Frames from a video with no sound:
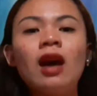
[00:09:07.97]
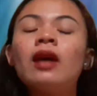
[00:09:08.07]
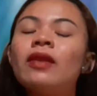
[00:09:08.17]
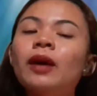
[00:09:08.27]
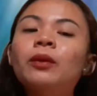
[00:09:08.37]

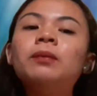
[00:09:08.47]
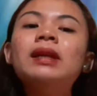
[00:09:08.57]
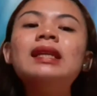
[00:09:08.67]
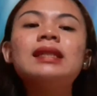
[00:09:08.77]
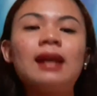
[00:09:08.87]
that would be
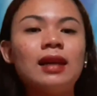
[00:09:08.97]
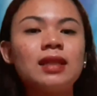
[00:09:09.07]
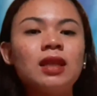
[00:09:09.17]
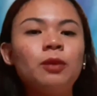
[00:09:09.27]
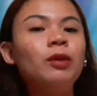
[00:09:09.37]

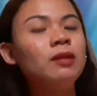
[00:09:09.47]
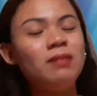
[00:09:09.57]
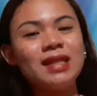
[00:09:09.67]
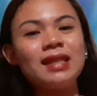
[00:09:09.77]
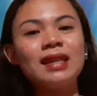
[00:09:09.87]
discussed by
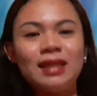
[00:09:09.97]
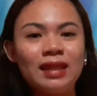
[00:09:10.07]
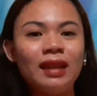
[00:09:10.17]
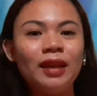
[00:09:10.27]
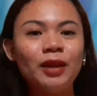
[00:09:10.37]
Ms. Castillo.